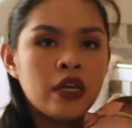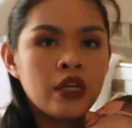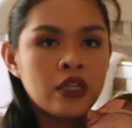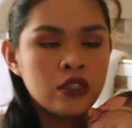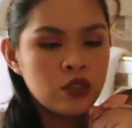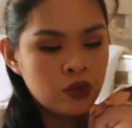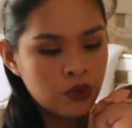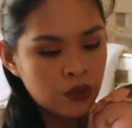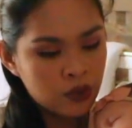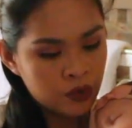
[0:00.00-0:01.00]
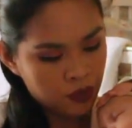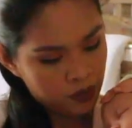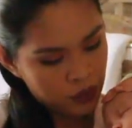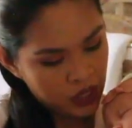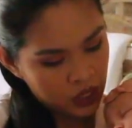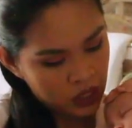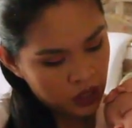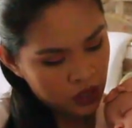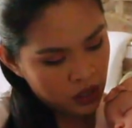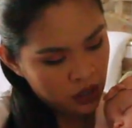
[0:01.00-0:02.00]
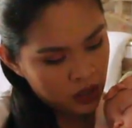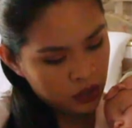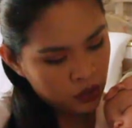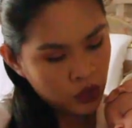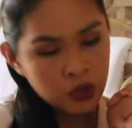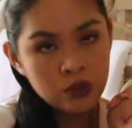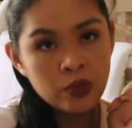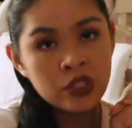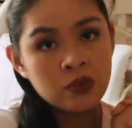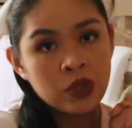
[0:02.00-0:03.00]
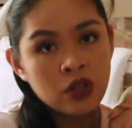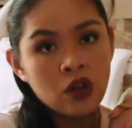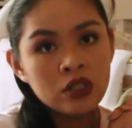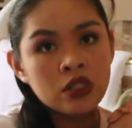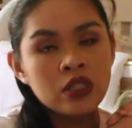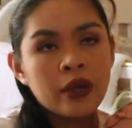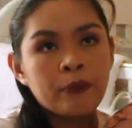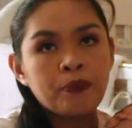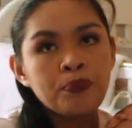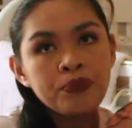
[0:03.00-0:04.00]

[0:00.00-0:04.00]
and to be to use breast milk all the time.